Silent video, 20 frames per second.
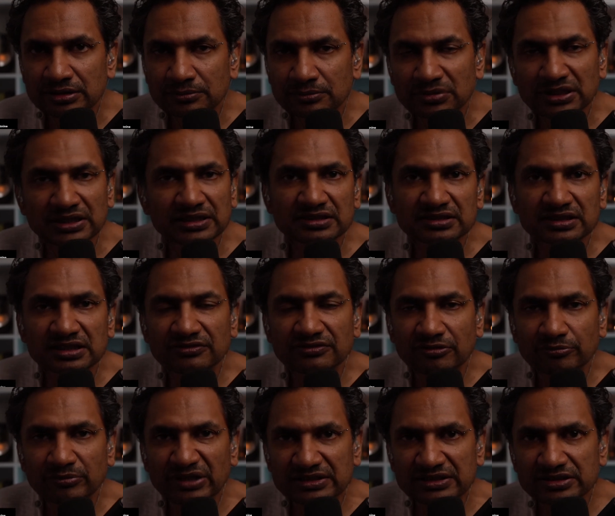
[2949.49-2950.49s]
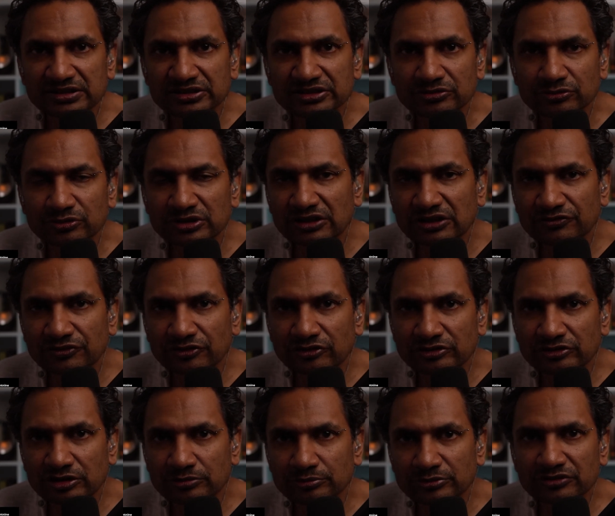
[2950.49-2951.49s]
please leave a message with a phone
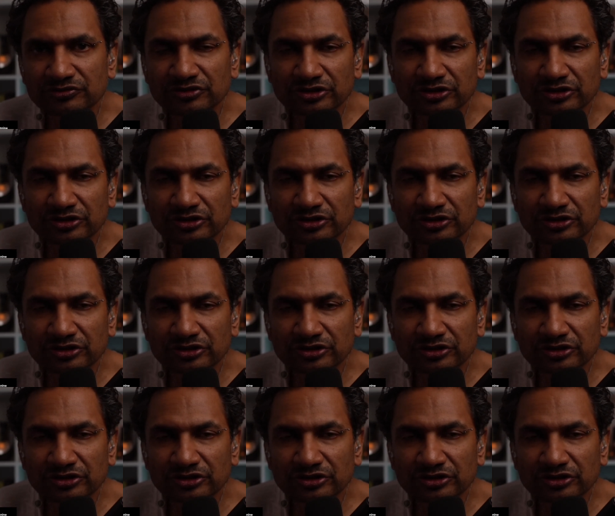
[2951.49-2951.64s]
number of